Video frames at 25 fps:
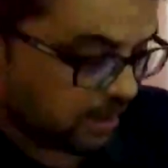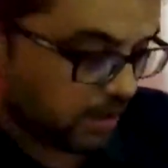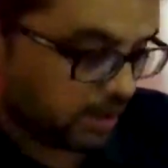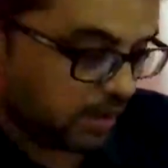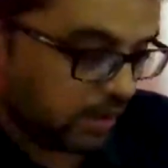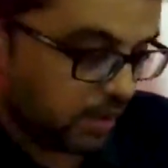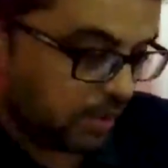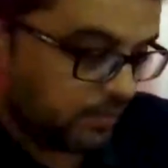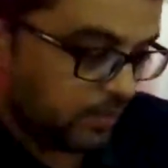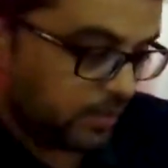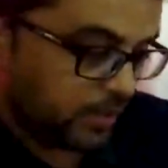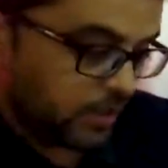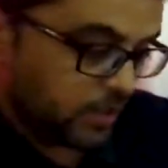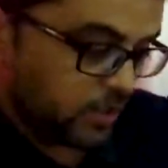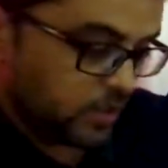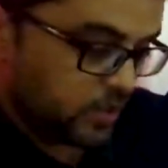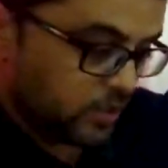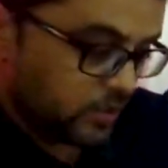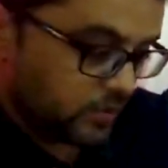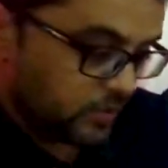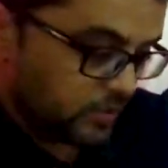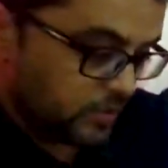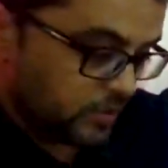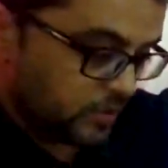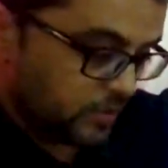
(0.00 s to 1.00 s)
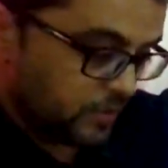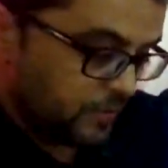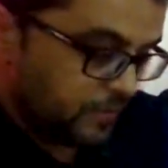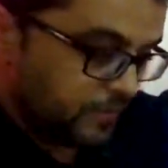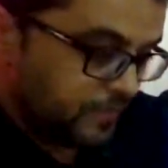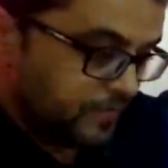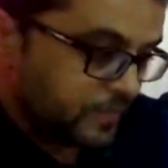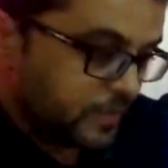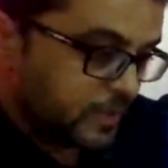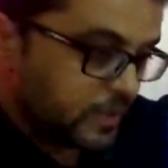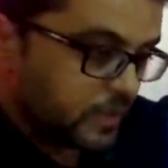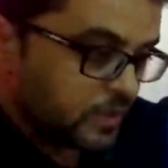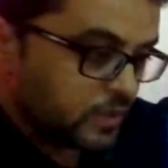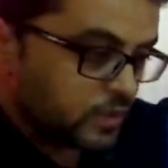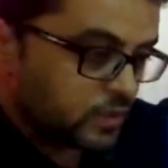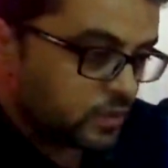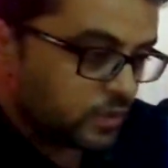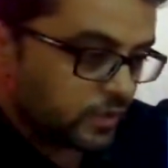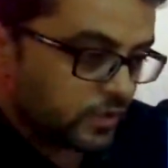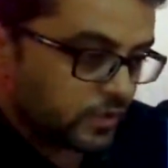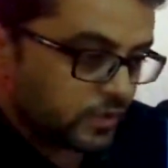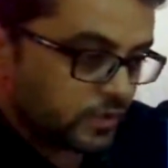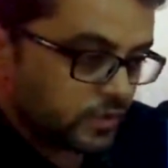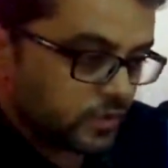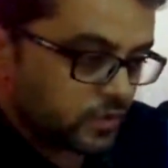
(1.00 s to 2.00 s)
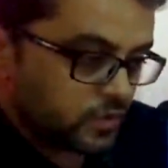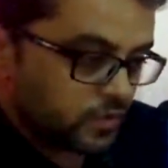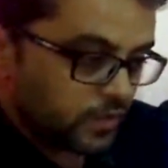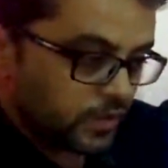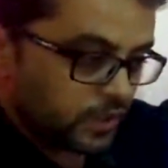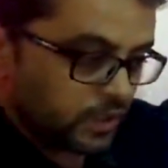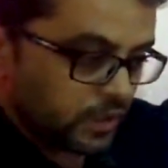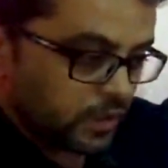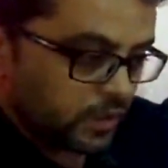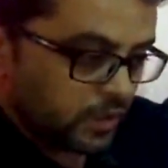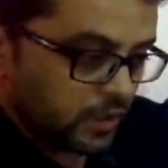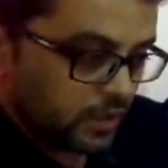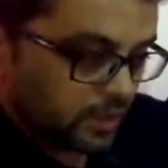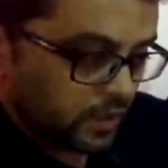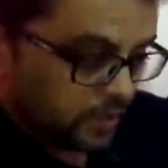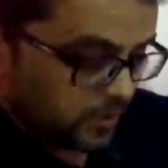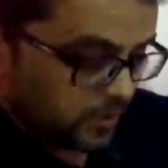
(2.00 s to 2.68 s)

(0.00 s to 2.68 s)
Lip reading: limitations. So in this way,